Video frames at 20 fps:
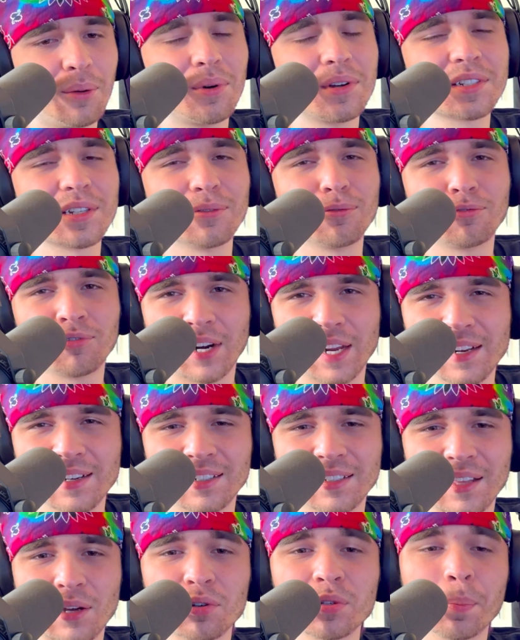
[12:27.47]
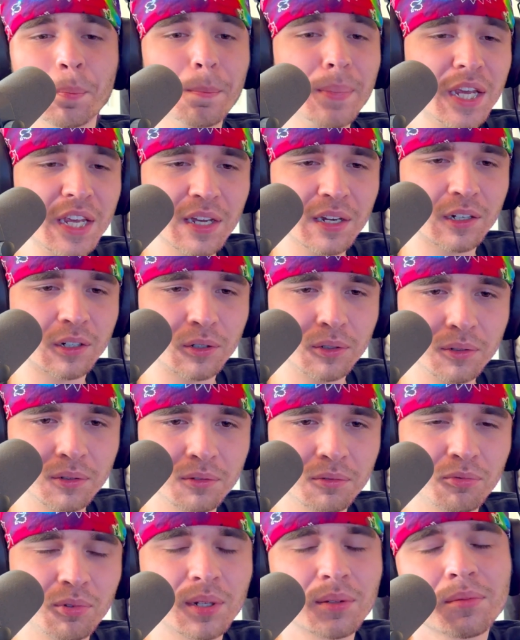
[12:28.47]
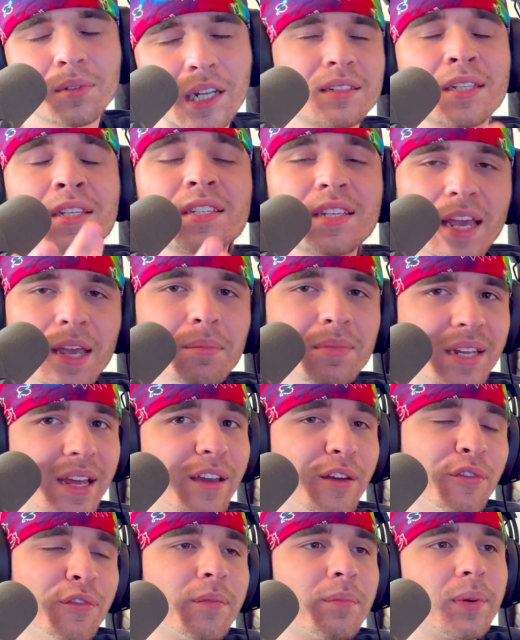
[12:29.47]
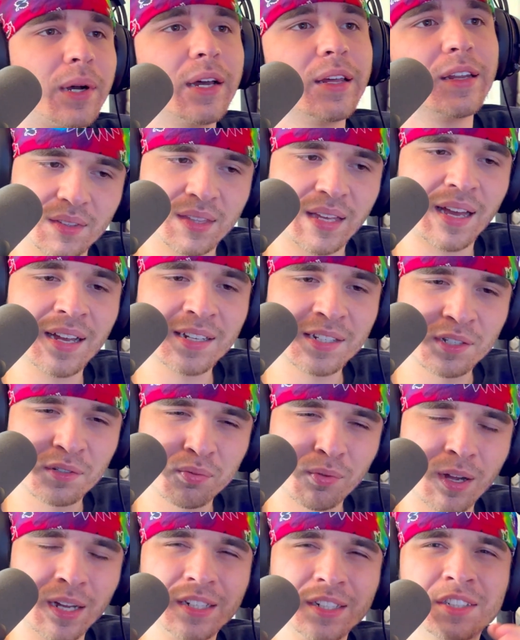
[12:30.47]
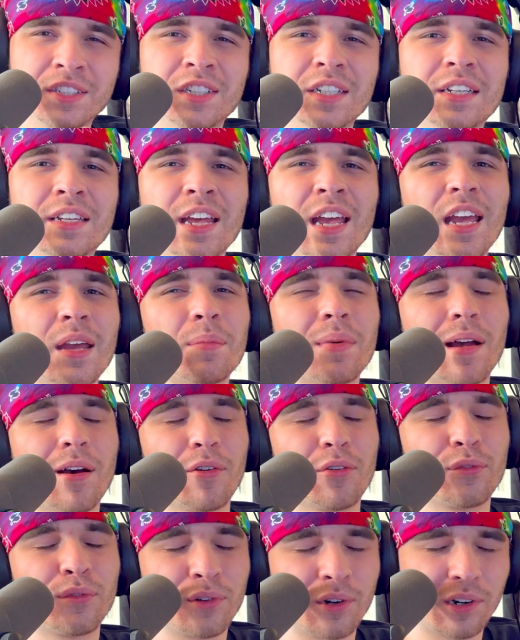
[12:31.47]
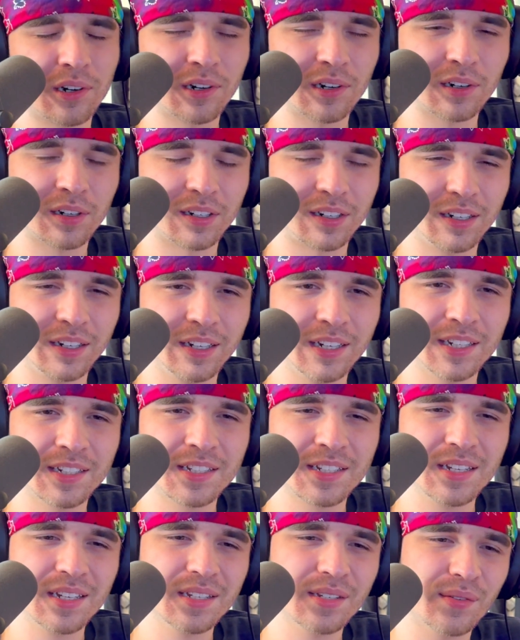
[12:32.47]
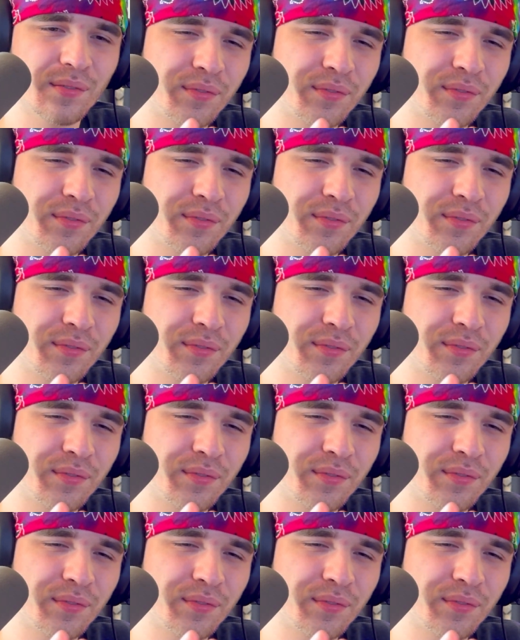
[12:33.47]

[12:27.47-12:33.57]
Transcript: wasn't Reyna. That was Mio. Well, same diff, but that's why she came out of her in season